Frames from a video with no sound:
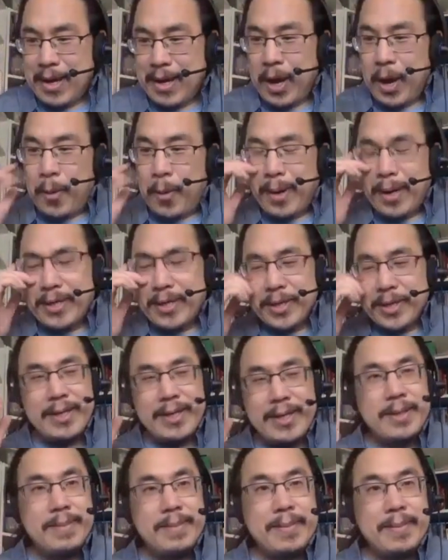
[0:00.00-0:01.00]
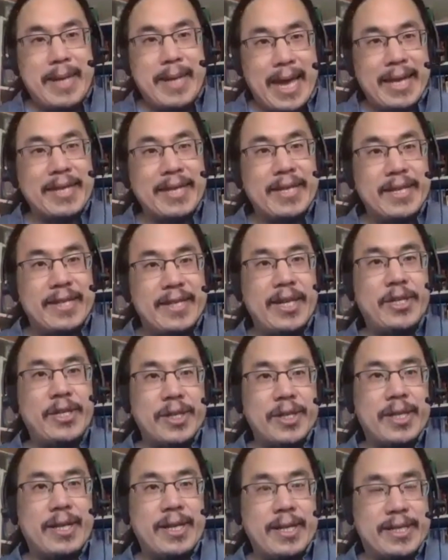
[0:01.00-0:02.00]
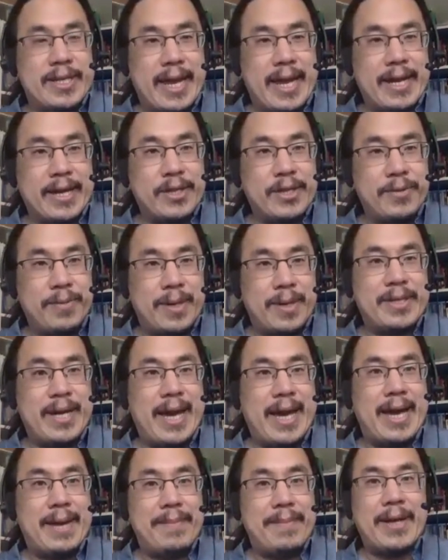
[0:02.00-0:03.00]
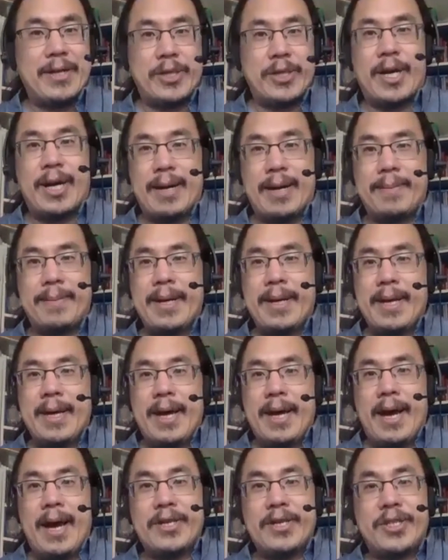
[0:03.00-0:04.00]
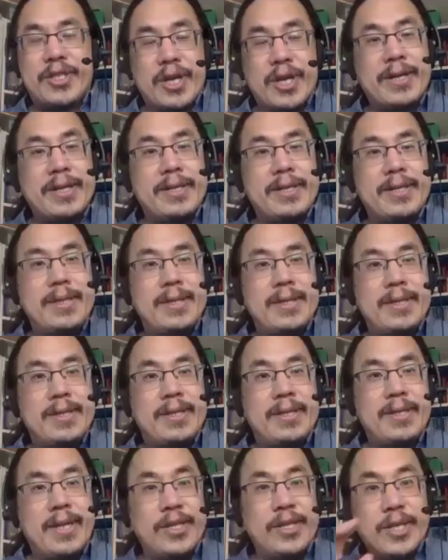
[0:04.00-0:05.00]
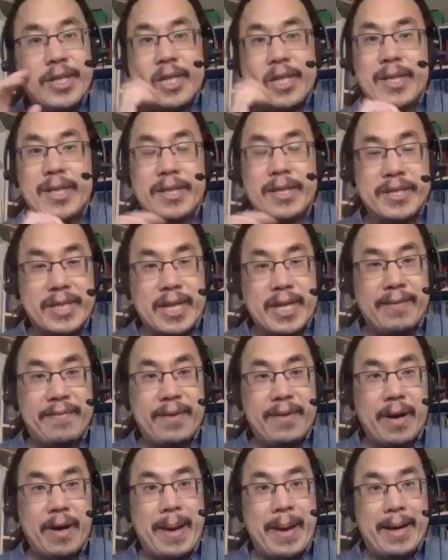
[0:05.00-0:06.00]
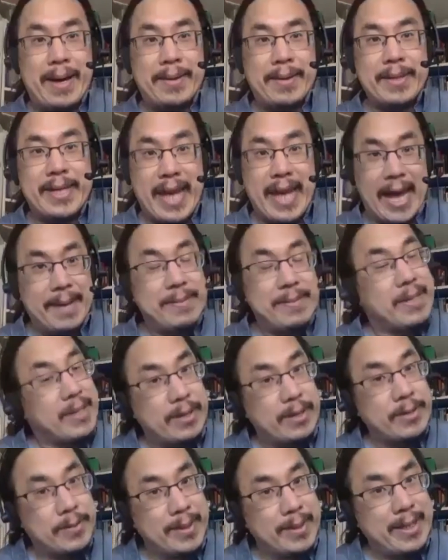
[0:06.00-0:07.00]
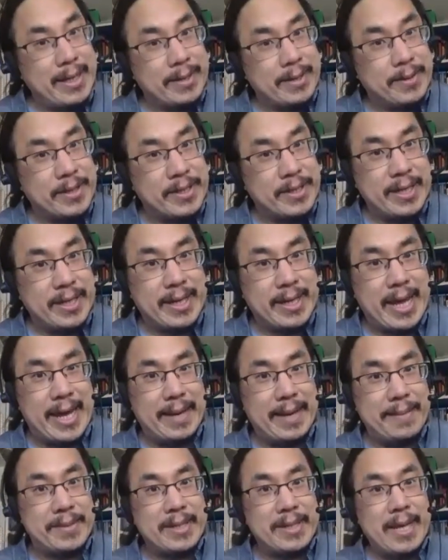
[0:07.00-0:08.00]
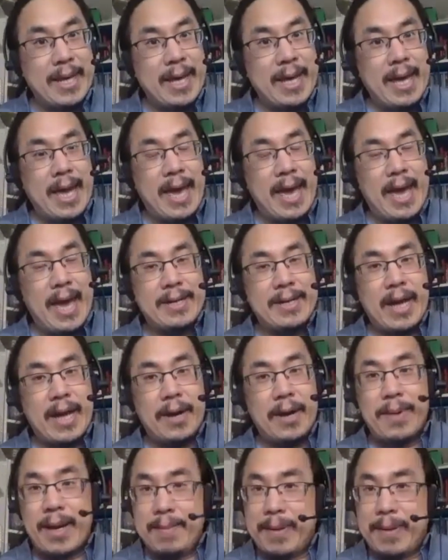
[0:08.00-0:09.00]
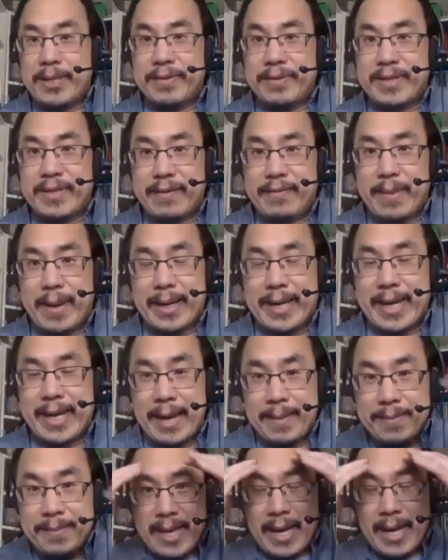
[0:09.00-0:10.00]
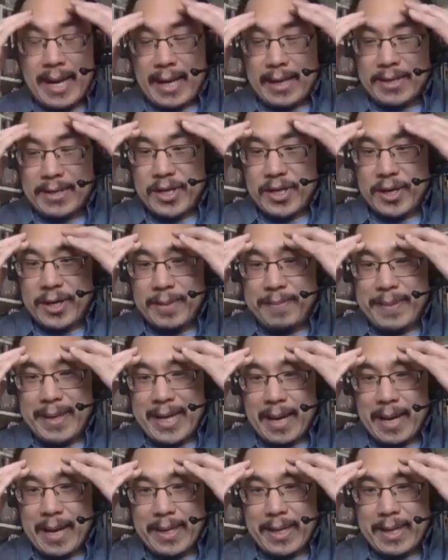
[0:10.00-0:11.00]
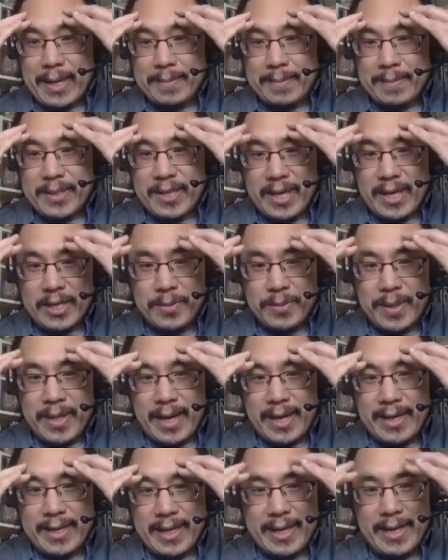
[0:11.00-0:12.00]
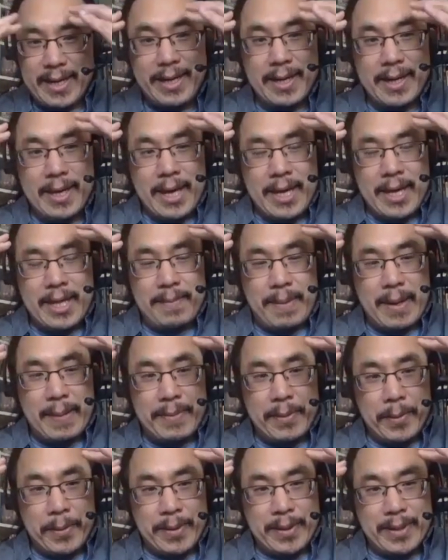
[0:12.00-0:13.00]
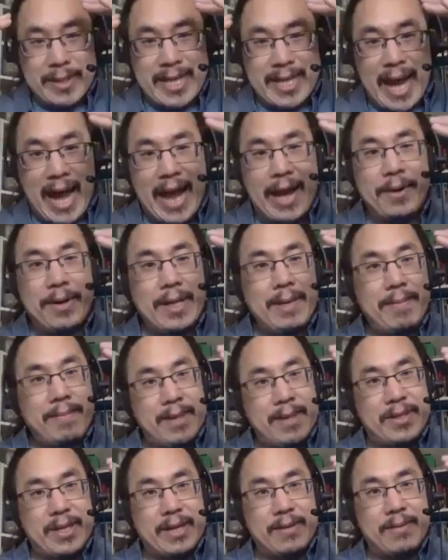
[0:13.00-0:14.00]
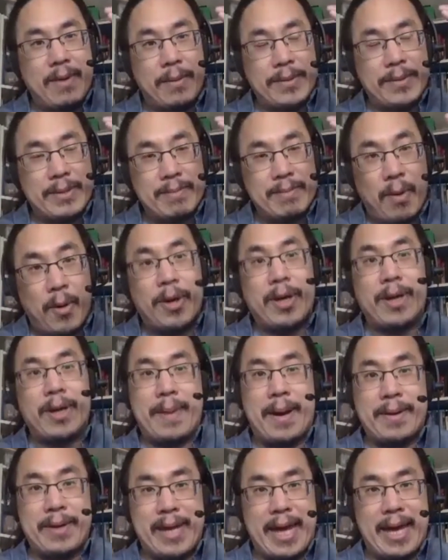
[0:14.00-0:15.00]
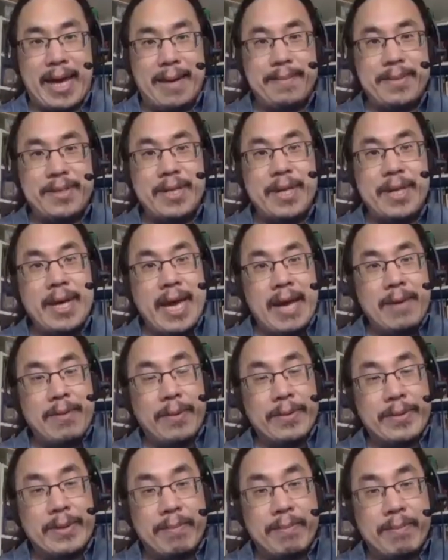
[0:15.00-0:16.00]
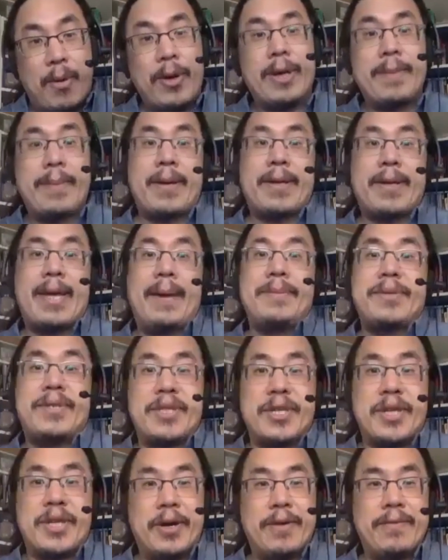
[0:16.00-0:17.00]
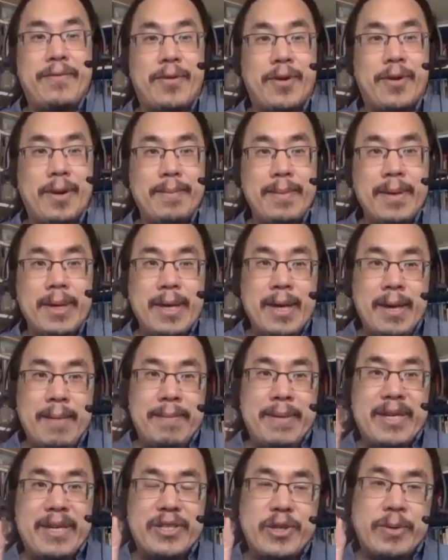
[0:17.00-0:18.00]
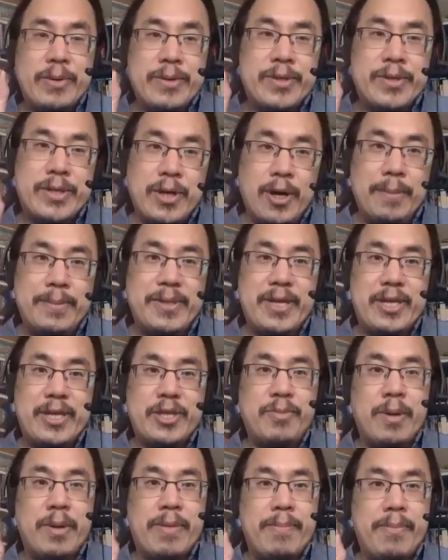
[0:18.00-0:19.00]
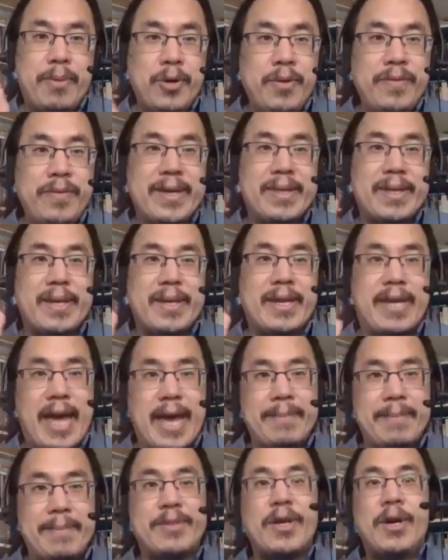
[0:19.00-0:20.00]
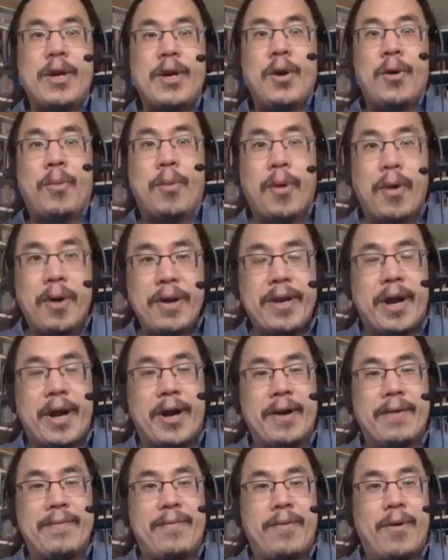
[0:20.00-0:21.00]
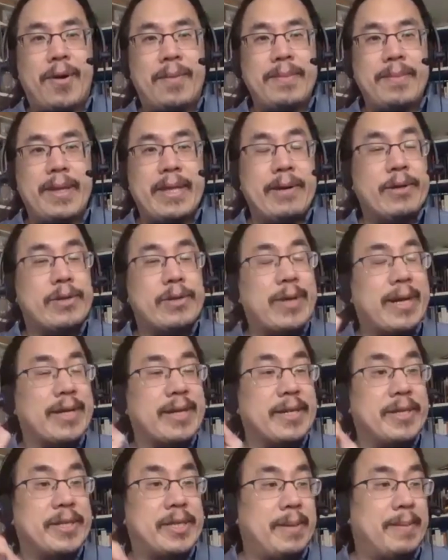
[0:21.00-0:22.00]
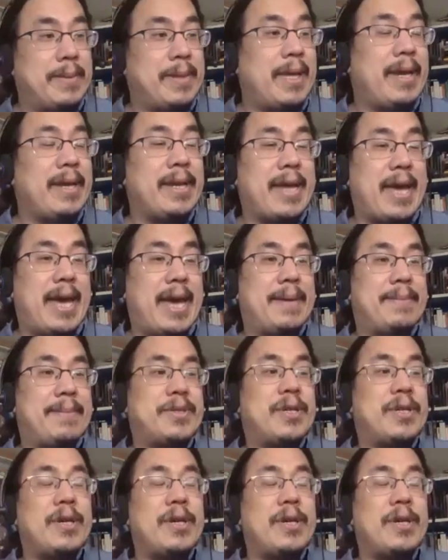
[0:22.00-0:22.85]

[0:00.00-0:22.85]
when I started getting to teach a little aesthetics once I had my job, I started teaching a little stuff about games because I was really interested in games. And I read a bunch of stuff about games, and I started becoming obsessed with the idea that people were entirely missing what was important about games, and what was important about games as an art form, because they were so obsessed with proving that games were an art form that they were trying to assimilate games